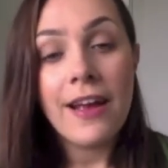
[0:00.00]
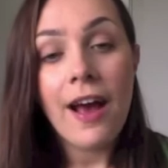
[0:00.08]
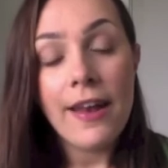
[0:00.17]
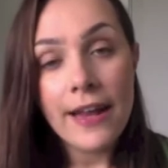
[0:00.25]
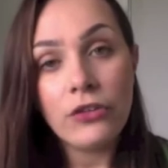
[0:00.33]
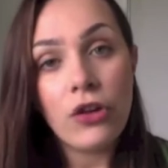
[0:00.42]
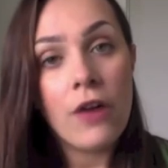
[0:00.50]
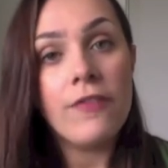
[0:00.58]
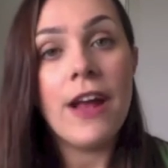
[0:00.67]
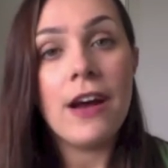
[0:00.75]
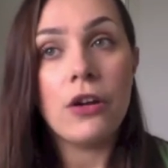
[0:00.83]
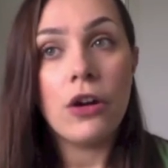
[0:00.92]
An extra half
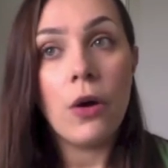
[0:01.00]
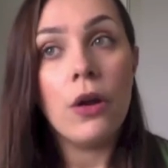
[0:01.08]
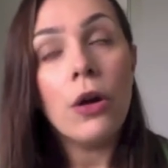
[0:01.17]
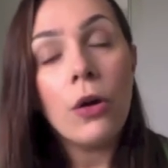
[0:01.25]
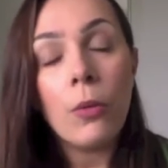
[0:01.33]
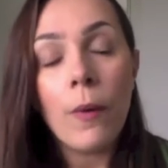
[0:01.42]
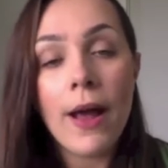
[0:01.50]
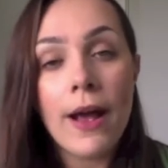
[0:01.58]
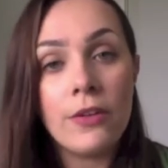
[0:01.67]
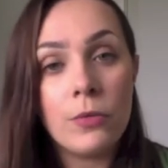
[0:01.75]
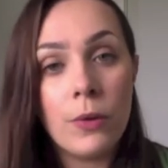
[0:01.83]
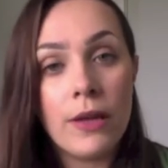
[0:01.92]
an hour can go a long way,
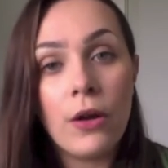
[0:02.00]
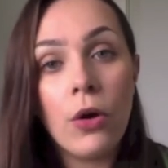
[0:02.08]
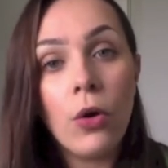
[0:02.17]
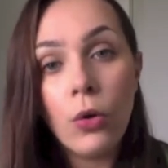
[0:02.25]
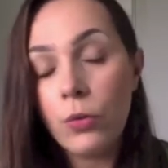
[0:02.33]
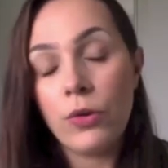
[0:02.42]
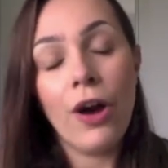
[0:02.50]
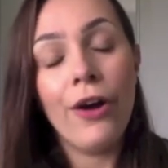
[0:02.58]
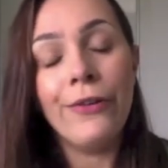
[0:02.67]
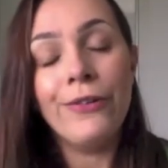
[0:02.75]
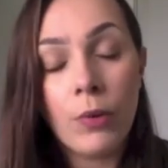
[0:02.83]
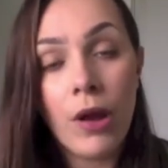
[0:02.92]
as we all
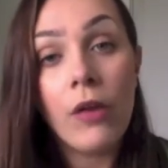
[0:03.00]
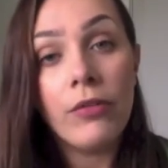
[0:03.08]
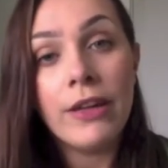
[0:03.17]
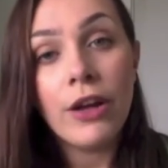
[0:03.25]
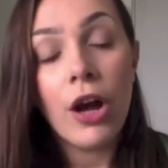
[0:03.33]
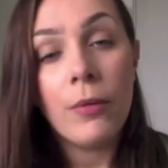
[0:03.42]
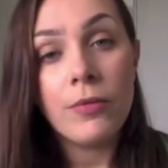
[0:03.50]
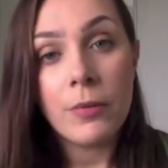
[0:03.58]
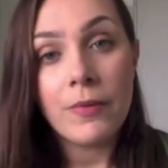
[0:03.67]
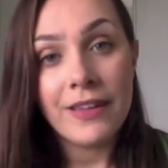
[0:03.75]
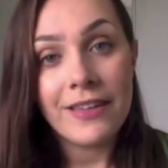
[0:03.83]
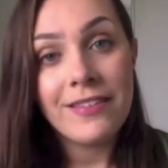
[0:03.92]
know. I really hope some
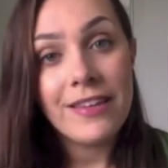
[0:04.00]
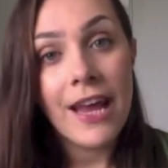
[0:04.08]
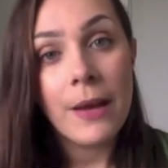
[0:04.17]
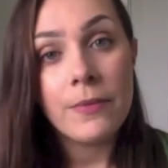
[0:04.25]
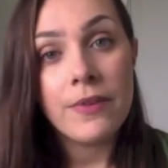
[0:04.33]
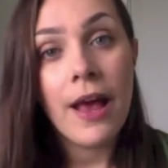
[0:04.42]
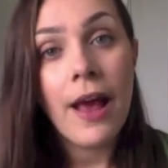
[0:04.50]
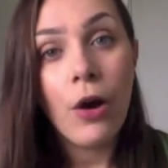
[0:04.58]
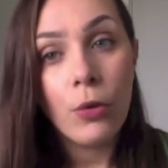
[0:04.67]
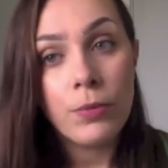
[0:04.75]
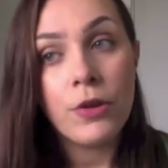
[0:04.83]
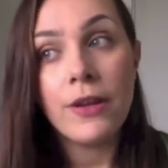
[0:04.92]
of these tips
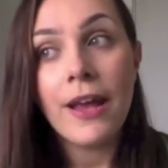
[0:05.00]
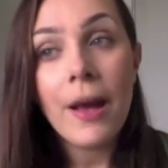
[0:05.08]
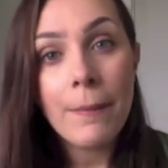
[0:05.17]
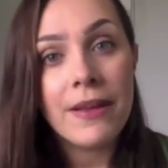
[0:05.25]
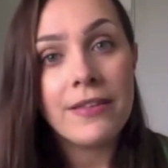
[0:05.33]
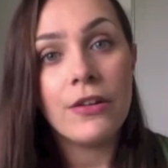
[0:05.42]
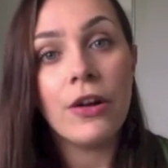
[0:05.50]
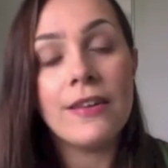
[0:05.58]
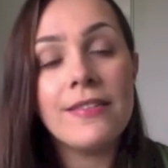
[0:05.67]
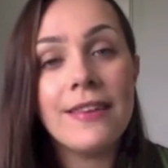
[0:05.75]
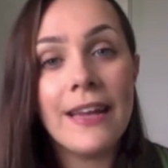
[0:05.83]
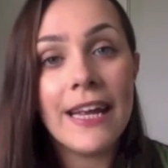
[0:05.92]
help you get a better
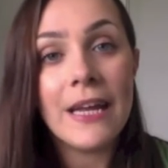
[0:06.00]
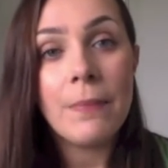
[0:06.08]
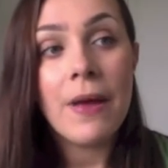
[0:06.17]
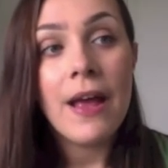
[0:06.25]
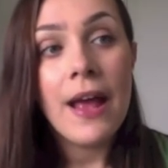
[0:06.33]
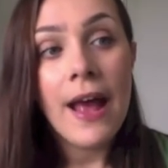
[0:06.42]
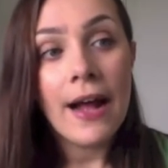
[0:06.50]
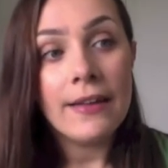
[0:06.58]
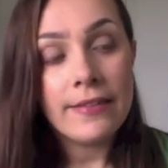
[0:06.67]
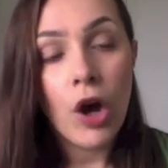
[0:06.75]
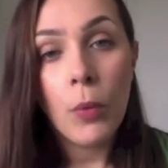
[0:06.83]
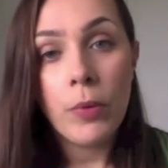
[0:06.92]
night's sleep
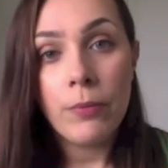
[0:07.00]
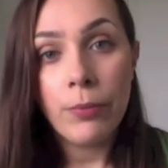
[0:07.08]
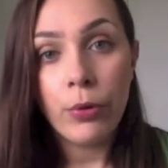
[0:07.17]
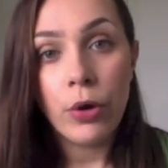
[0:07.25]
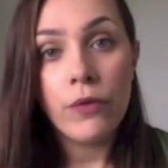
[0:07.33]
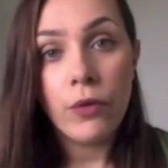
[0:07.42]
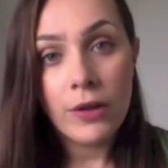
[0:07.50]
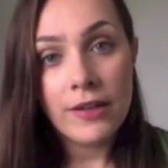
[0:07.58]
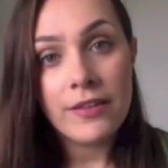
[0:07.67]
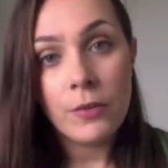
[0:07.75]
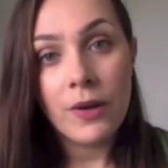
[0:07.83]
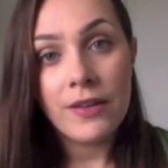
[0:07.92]
and to help improve your
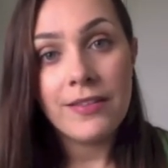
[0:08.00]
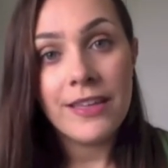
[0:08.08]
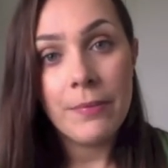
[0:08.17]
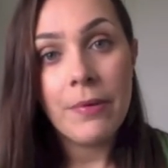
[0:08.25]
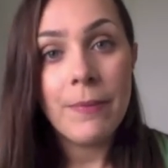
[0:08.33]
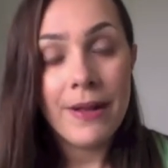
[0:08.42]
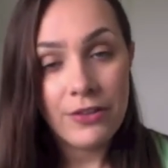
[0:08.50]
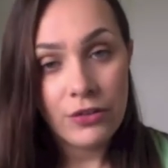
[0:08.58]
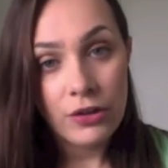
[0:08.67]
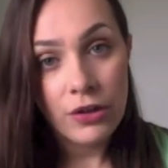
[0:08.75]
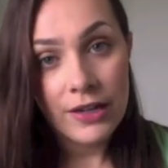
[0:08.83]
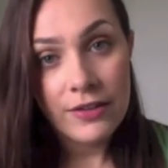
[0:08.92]
little one sleeping better
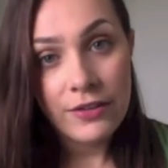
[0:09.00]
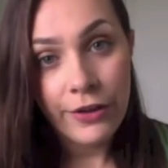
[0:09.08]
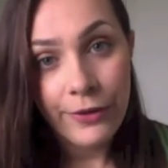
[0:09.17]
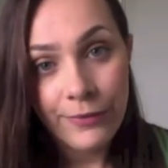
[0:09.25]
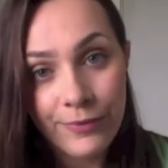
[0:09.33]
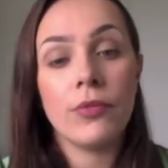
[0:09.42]
at night too.